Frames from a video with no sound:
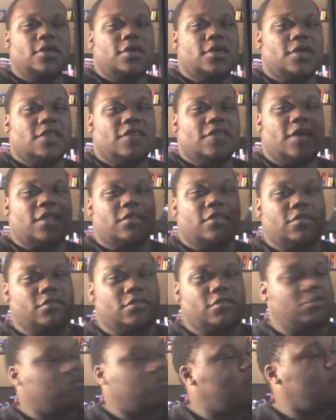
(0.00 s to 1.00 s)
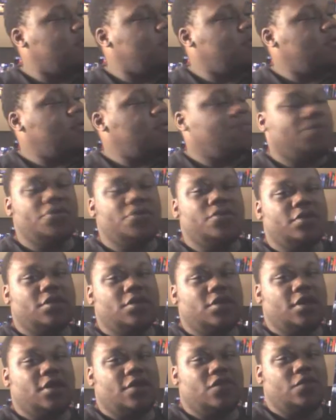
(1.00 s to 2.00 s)
and that is
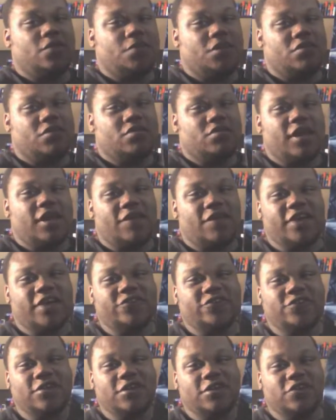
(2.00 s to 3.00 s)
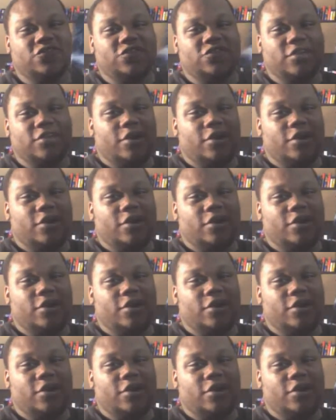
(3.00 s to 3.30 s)
Beauty and the Beast, the live action edition.